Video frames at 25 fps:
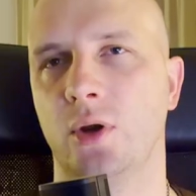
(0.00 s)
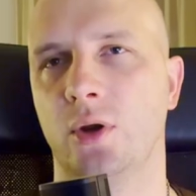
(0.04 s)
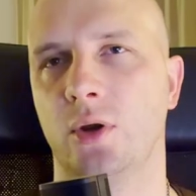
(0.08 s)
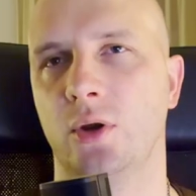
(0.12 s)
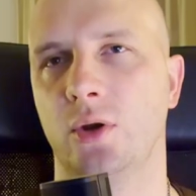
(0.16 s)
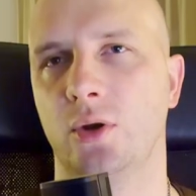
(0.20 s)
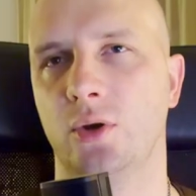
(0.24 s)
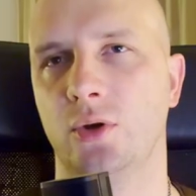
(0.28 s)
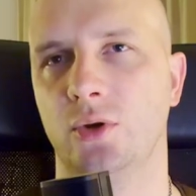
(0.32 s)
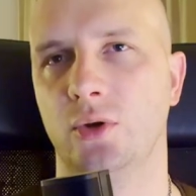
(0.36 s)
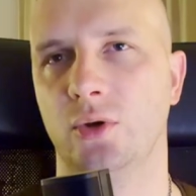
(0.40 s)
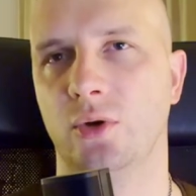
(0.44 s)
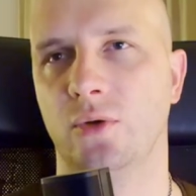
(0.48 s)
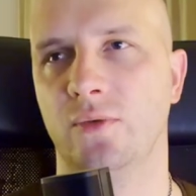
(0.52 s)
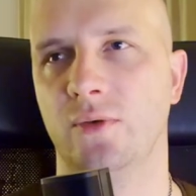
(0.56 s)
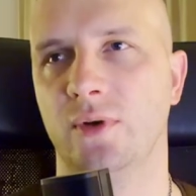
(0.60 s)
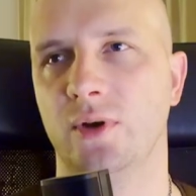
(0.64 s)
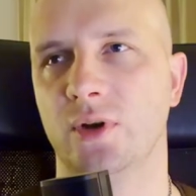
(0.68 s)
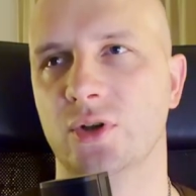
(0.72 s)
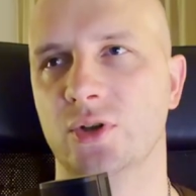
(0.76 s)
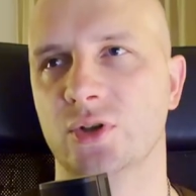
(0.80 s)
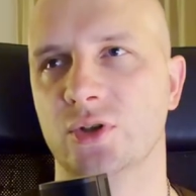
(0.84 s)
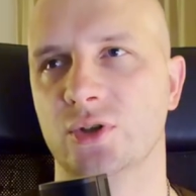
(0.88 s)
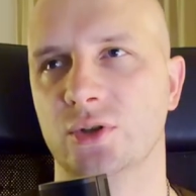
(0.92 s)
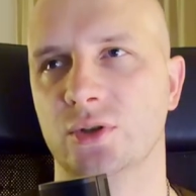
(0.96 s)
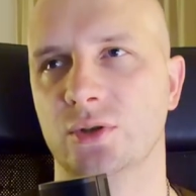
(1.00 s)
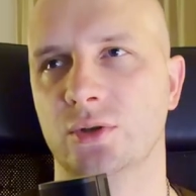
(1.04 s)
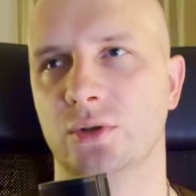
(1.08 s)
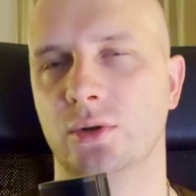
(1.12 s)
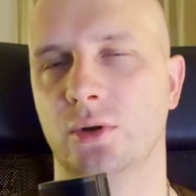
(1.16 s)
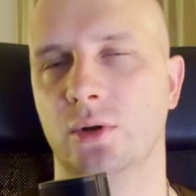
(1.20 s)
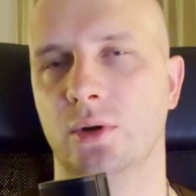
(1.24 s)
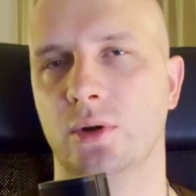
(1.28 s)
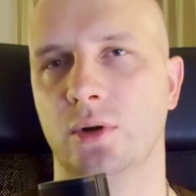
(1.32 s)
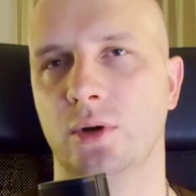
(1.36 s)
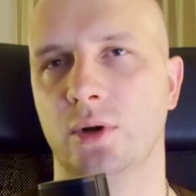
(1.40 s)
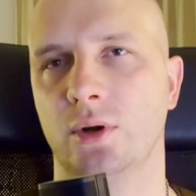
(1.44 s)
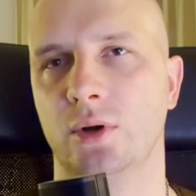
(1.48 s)
your version,
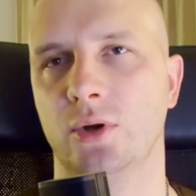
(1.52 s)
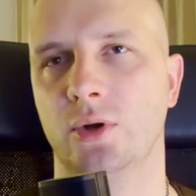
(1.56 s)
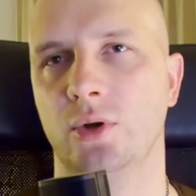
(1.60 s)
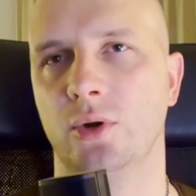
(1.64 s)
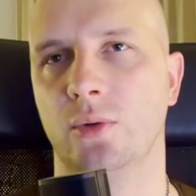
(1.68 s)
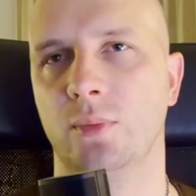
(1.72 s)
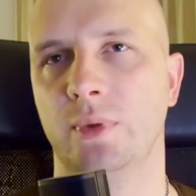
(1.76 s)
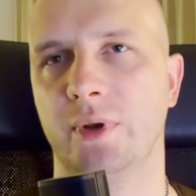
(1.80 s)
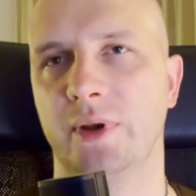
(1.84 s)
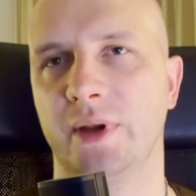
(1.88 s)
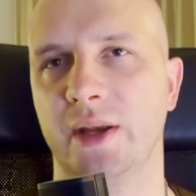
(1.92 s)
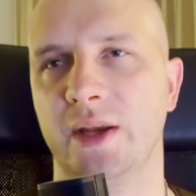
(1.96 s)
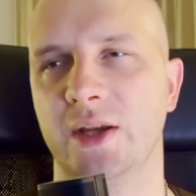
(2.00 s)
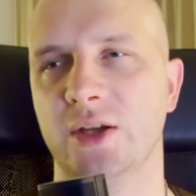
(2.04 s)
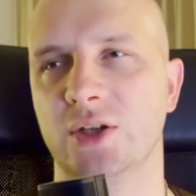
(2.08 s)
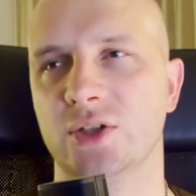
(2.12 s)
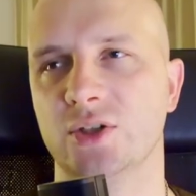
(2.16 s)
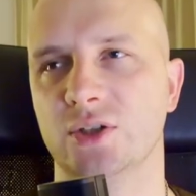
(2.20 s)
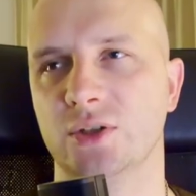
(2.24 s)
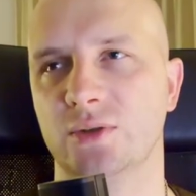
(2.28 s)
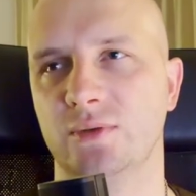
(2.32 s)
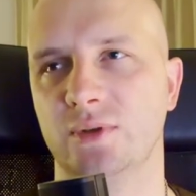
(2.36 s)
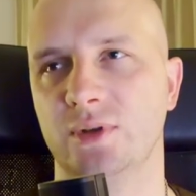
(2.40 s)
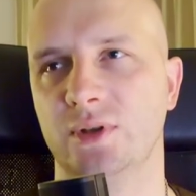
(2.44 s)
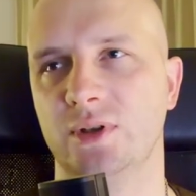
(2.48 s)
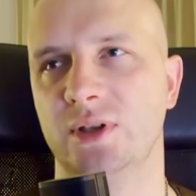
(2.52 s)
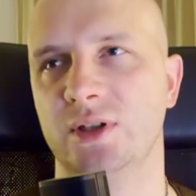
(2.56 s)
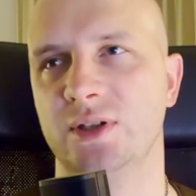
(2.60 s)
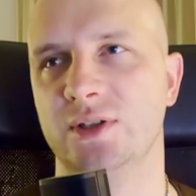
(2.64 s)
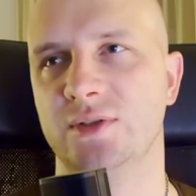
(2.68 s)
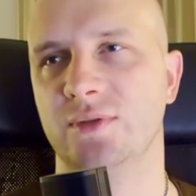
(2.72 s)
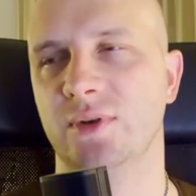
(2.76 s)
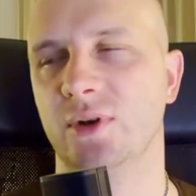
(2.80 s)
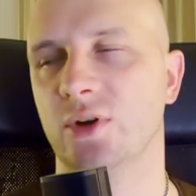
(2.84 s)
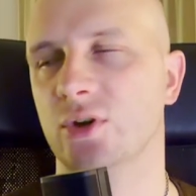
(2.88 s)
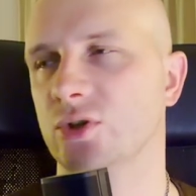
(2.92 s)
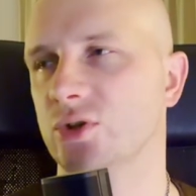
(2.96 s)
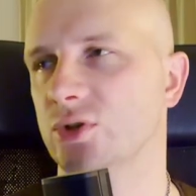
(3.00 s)
your application in this
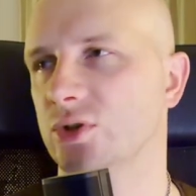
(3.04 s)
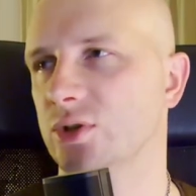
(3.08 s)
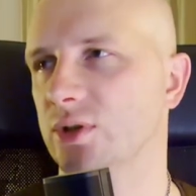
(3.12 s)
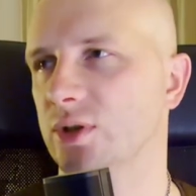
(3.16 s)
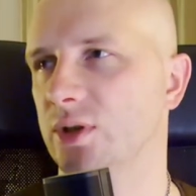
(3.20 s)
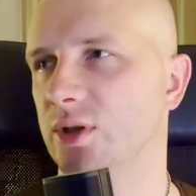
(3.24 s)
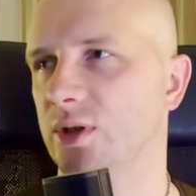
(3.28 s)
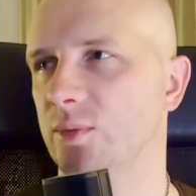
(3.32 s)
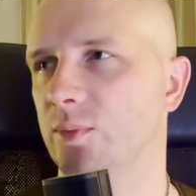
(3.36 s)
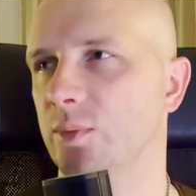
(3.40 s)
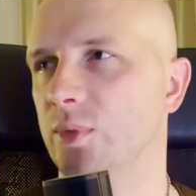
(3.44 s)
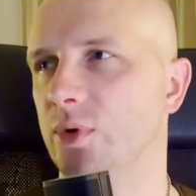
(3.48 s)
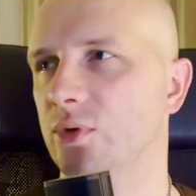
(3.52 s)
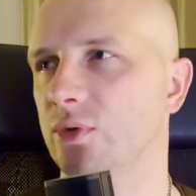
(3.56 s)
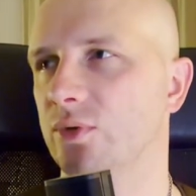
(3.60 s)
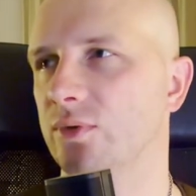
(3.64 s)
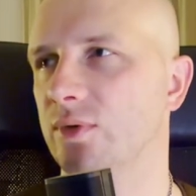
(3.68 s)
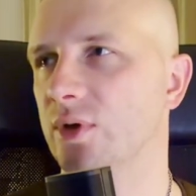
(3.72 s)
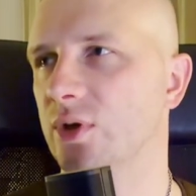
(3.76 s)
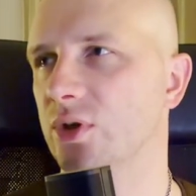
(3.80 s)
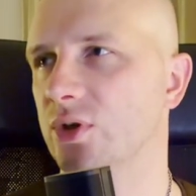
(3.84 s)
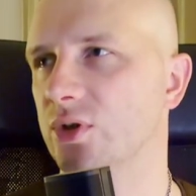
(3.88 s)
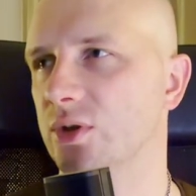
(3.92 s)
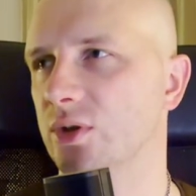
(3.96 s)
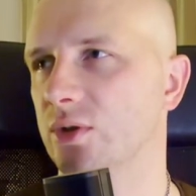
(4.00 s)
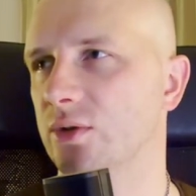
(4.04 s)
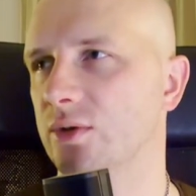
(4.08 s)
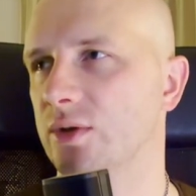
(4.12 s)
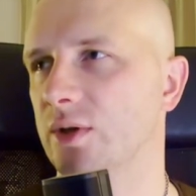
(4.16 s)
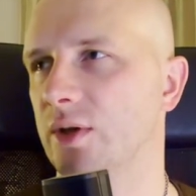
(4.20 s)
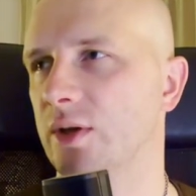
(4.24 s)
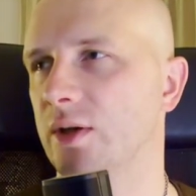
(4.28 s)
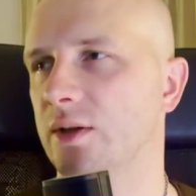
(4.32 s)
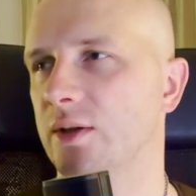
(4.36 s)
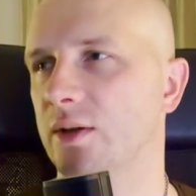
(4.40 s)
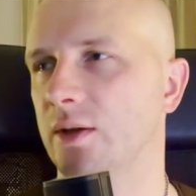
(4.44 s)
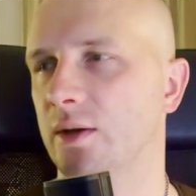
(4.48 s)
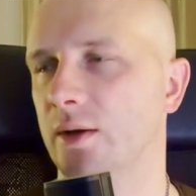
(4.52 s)
version and build version
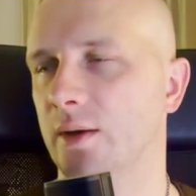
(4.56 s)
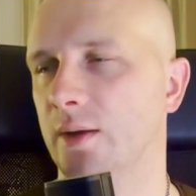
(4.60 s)
already.